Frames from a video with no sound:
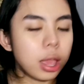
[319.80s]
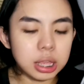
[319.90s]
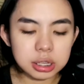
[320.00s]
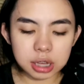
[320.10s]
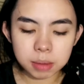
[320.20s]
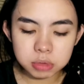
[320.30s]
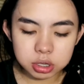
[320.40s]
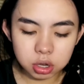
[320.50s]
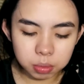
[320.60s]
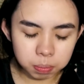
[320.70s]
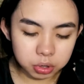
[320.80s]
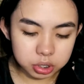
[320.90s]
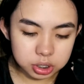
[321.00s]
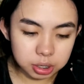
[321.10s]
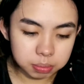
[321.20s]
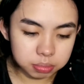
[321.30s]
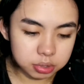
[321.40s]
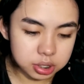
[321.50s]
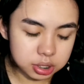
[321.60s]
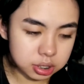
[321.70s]
I guess I'm just gonna put some
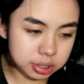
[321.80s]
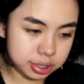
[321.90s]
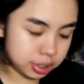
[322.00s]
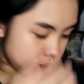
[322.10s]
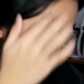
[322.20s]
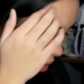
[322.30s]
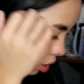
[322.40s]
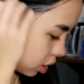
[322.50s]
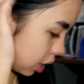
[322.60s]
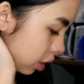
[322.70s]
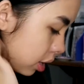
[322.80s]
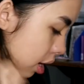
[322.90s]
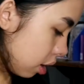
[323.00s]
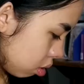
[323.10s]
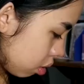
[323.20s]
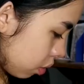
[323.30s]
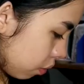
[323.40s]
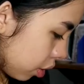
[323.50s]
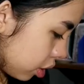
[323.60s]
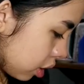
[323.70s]
cheek tint
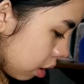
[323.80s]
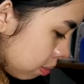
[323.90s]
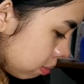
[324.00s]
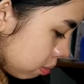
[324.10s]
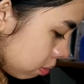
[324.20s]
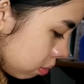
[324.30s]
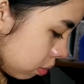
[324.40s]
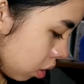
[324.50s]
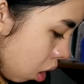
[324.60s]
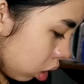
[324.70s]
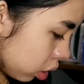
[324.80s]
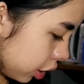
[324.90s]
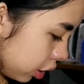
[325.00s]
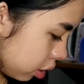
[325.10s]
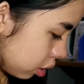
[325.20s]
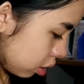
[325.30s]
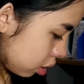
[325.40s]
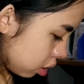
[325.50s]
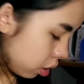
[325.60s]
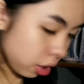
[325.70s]
for some color,
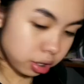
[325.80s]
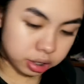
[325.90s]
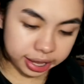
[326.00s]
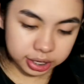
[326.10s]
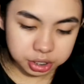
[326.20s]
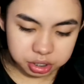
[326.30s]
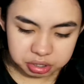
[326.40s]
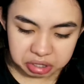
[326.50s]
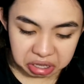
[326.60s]
or like just